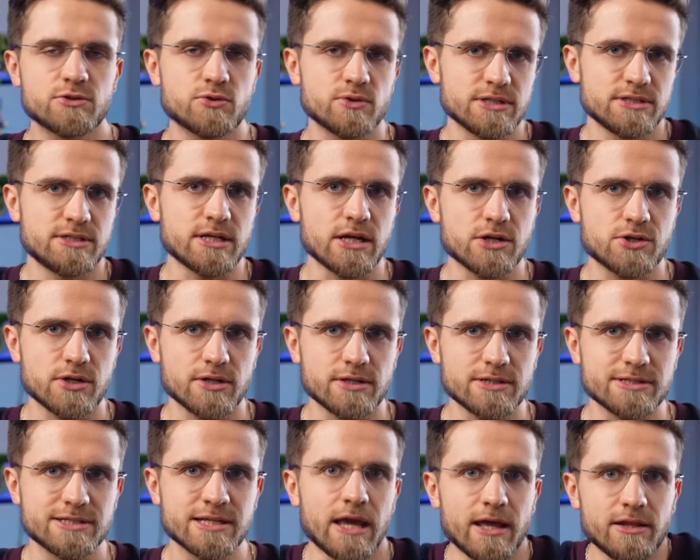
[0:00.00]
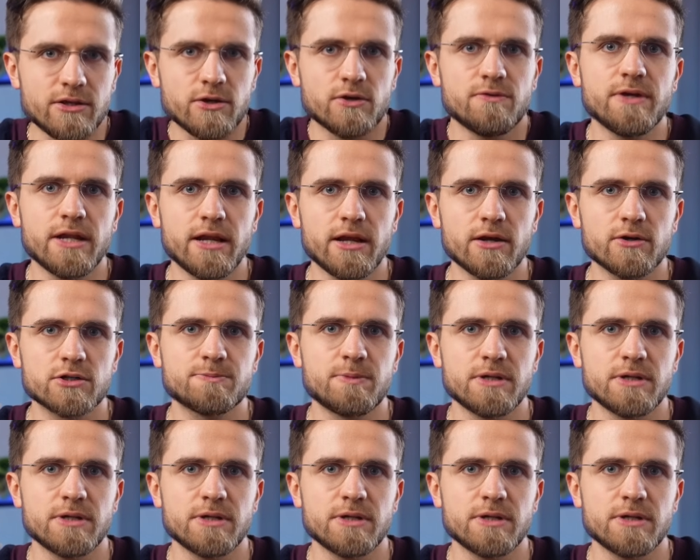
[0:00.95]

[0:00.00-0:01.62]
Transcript: transitions in your videos,